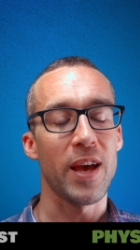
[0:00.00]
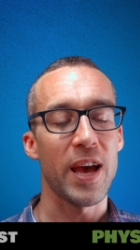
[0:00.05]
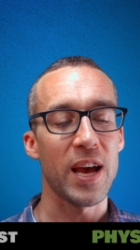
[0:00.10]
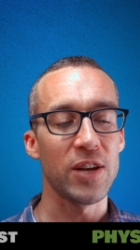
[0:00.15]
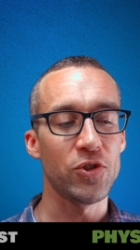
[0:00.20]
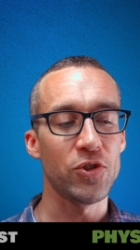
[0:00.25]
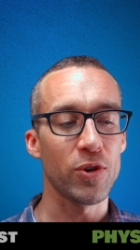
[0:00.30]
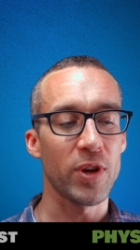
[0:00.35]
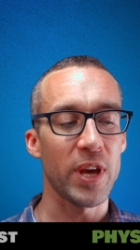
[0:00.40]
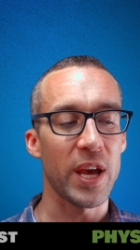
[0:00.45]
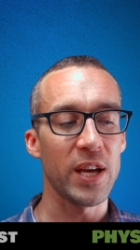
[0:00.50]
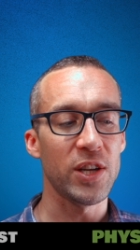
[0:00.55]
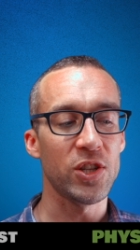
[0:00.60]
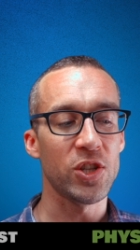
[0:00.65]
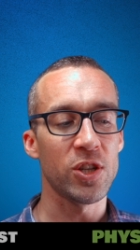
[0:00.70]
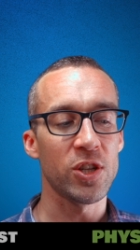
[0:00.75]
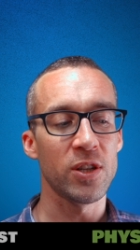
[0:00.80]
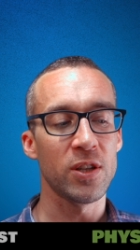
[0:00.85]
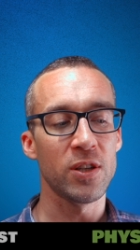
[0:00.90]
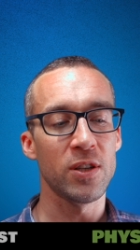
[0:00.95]

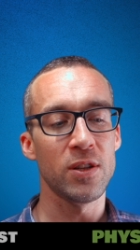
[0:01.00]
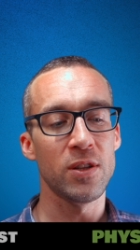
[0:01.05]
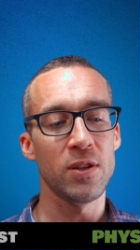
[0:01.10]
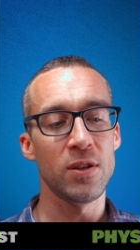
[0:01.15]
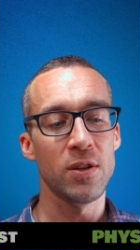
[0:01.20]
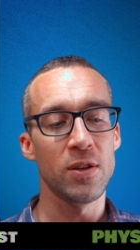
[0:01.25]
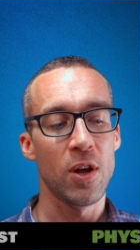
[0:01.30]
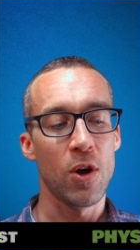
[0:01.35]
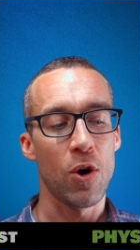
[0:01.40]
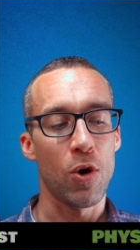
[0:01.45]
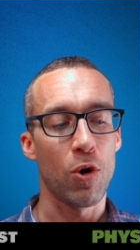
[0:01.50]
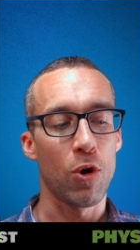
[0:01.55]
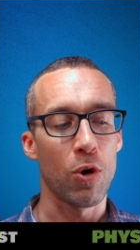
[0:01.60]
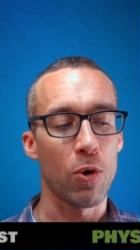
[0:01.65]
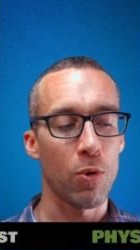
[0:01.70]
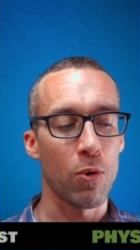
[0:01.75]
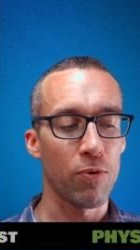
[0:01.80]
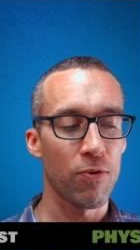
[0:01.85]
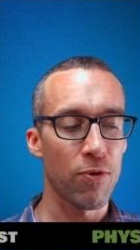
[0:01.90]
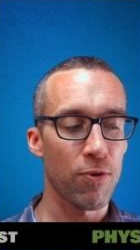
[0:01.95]
education
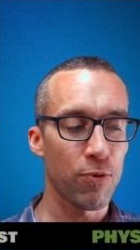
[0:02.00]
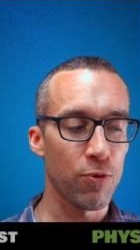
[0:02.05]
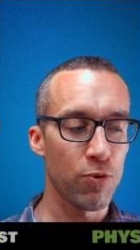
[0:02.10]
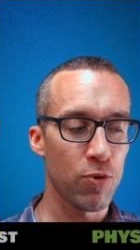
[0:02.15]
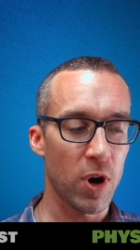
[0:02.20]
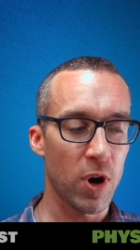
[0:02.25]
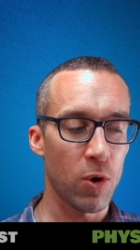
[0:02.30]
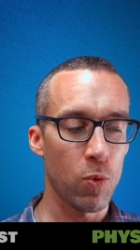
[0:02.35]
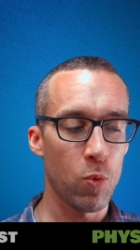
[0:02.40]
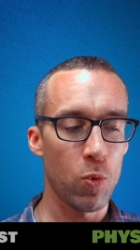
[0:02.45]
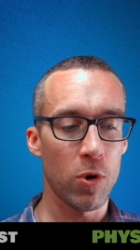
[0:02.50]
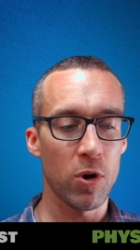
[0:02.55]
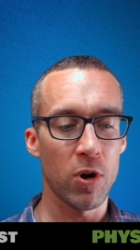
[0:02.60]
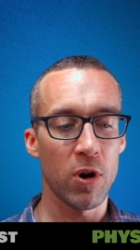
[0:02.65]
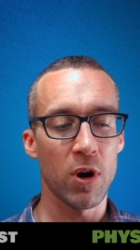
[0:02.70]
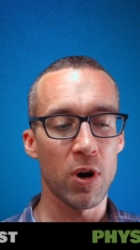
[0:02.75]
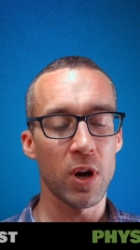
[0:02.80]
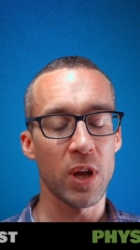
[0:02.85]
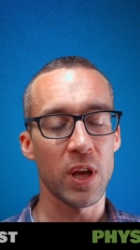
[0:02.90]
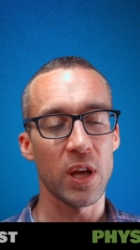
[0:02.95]
or through our
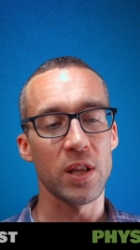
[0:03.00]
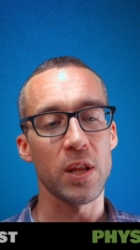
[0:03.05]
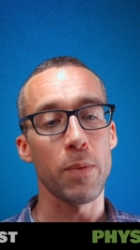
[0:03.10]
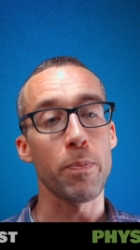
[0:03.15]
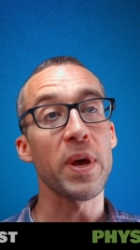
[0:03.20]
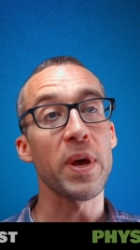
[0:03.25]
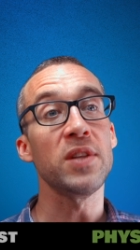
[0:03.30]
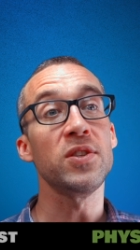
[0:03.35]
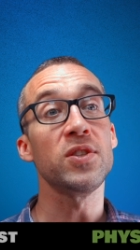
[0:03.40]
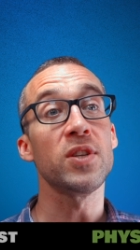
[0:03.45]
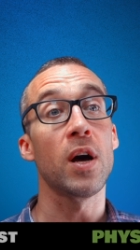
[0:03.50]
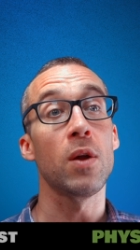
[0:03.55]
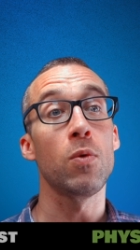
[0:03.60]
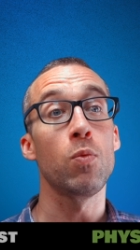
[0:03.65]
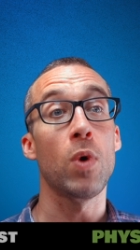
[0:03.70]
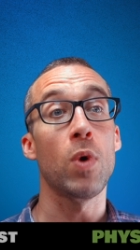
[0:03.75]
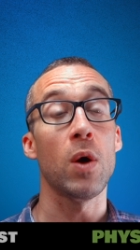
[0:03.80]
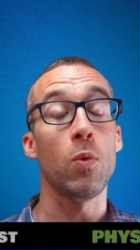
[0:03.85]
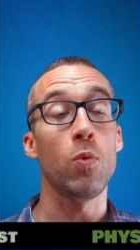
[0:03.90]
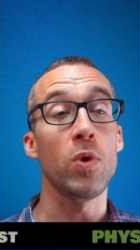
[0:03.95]
work it depends on
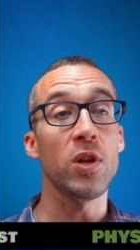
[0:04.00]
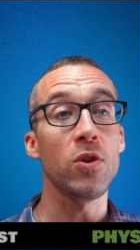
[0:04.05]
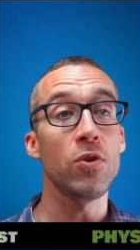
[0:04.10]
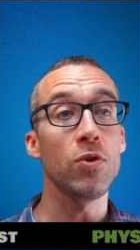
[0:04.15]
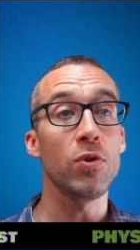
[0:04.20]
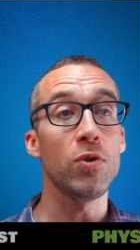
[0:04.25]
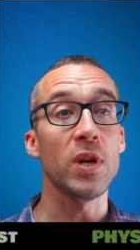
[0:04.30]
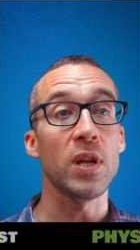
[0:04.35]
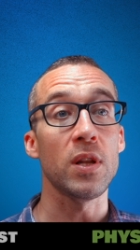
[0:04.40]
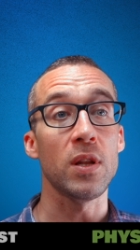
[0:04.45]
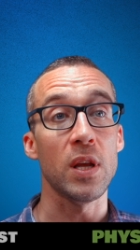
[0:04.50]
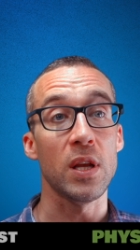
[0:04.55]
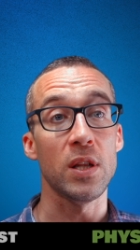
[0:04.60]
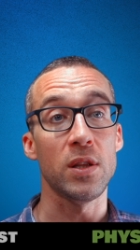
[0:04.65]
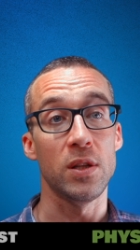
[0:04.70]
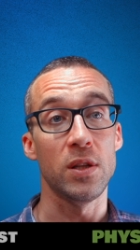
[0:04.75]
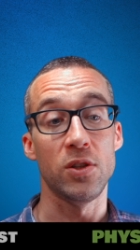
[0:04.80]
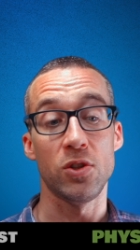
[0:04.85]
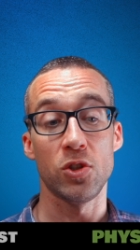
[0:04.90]
what we do it it